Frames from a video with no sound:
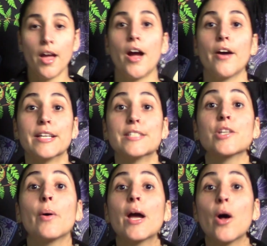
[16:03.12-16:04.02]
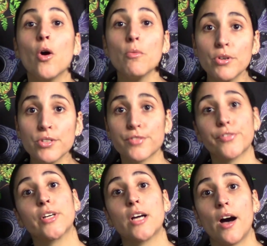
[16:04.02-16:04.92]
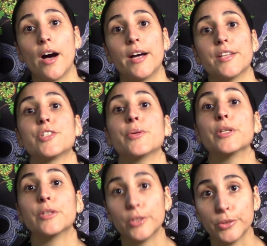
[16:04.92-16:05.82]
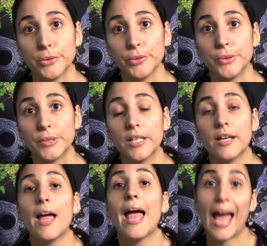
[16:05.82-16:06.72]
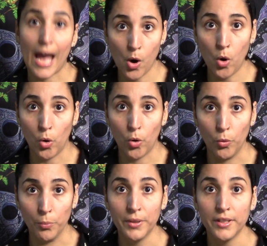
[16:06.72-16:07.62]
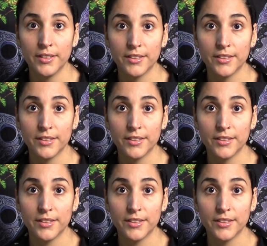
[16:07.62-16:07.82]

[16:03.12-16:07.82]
Alright, so I almost forgot to include at home,